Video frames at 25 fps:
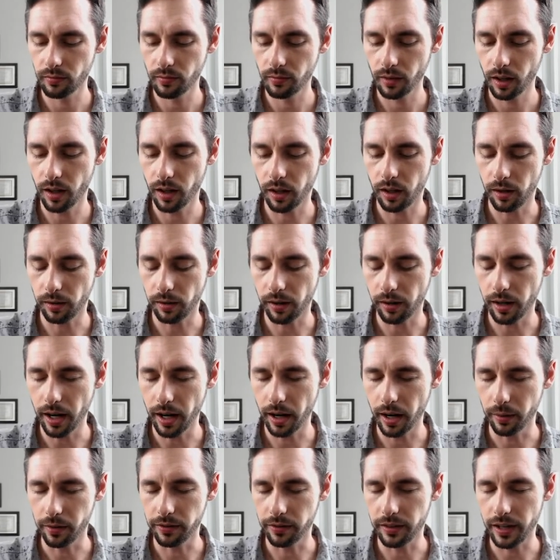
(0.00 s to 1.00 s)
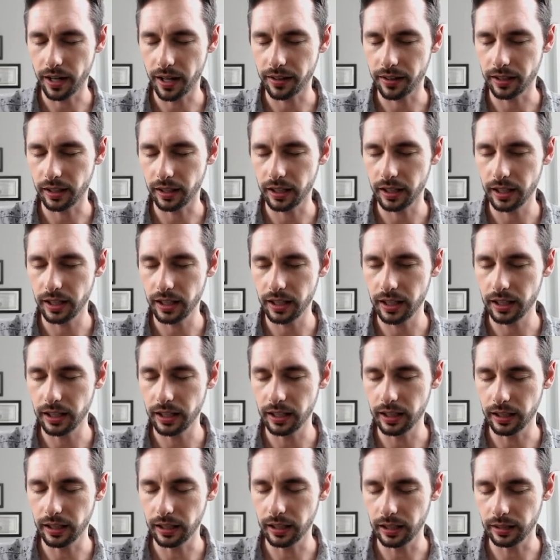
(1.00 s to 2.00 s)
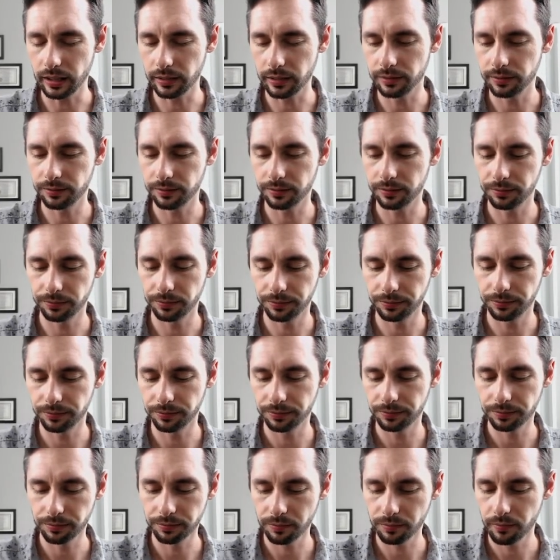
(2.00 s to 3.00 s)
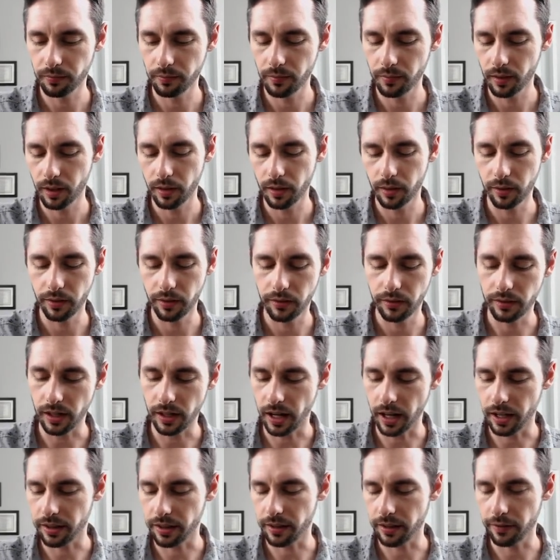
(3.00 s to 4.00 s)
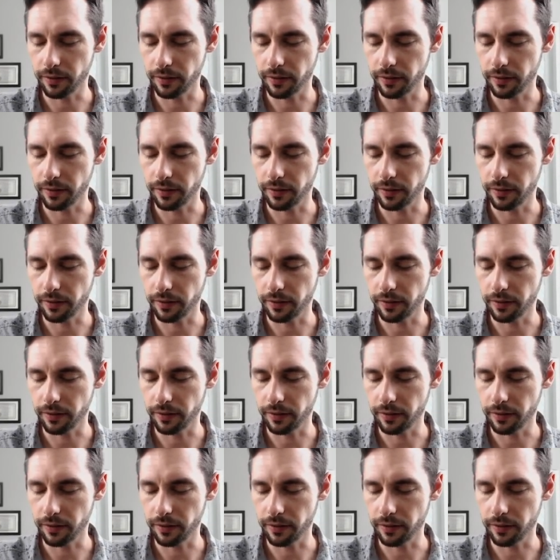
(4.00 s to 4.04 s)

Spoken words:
All right, we've got the key. We've got the